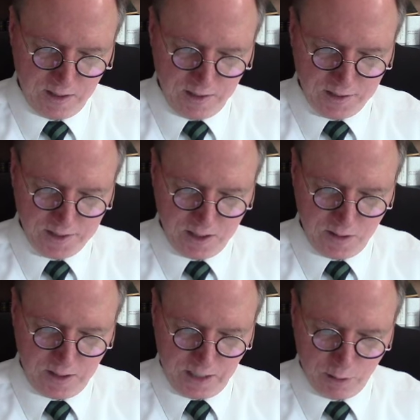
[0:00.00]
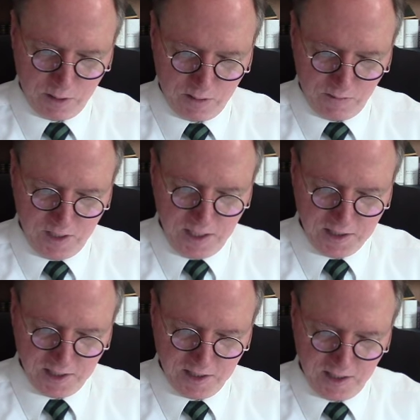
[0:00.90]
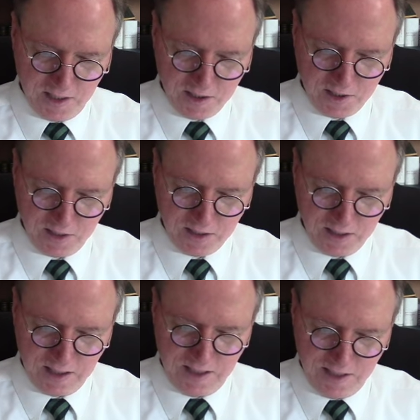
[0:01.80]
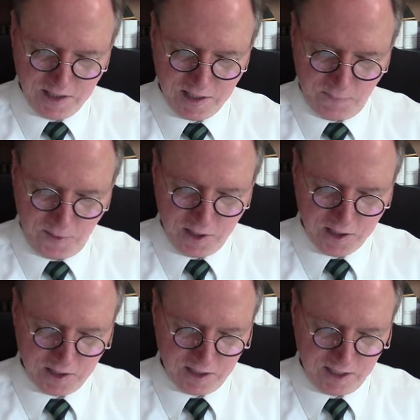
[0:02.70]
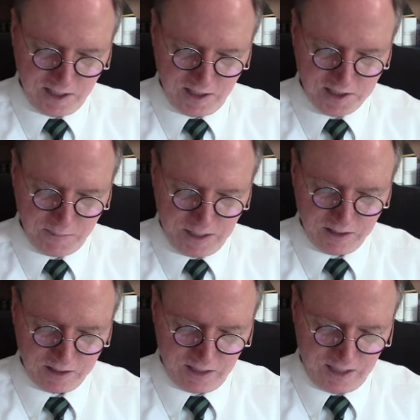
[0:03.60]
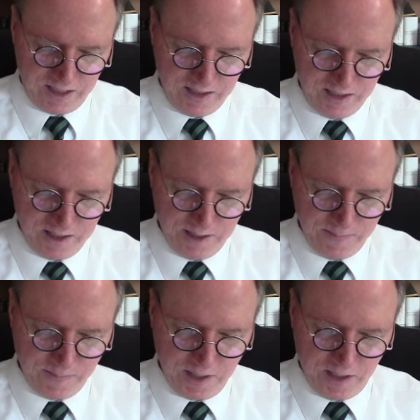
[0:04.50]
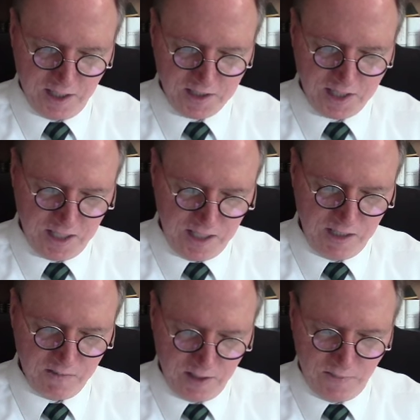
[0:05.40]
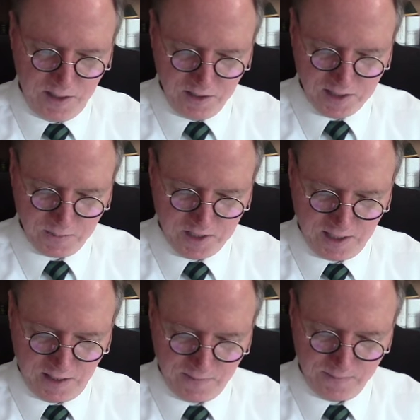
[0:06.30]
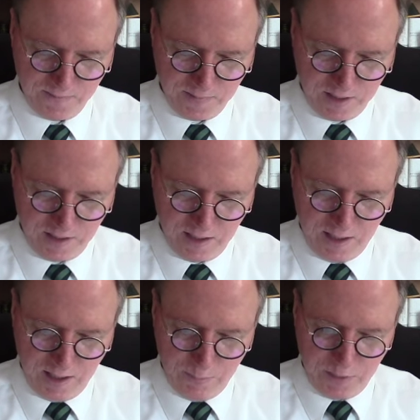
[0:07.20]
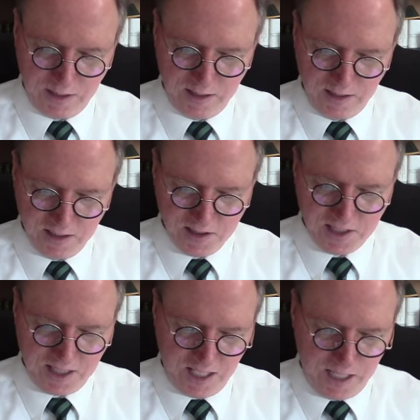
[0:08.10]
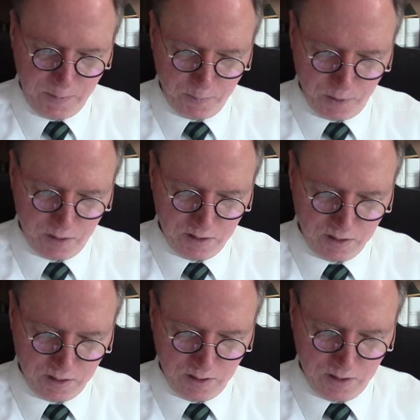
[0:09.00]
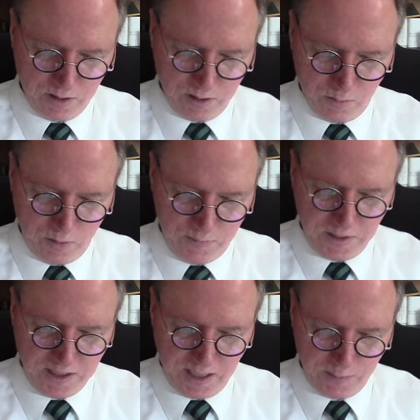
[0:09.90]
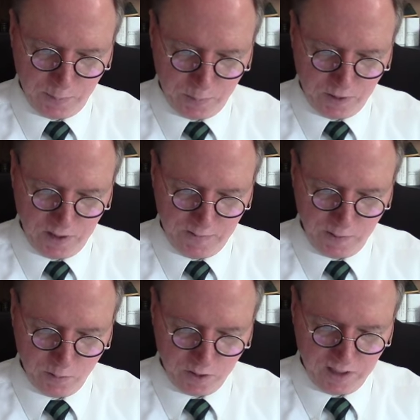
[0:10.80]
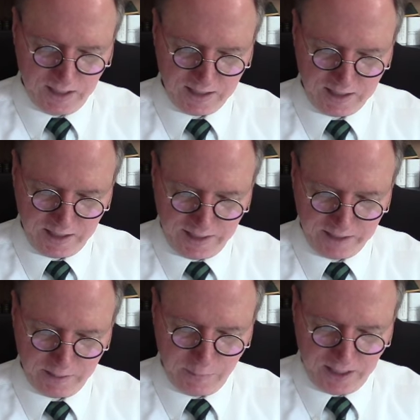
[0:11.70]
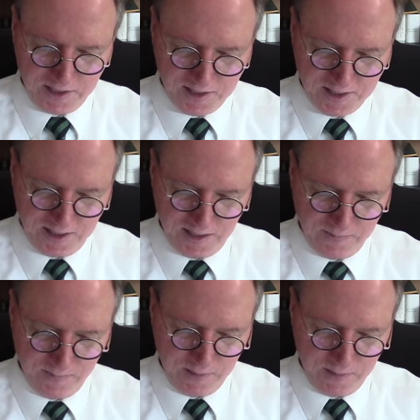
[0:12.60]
So our reason is certainly insufficient to tell us about God unless He reveals Himself, but it is capable, or would be capable if it were not clouded by sin,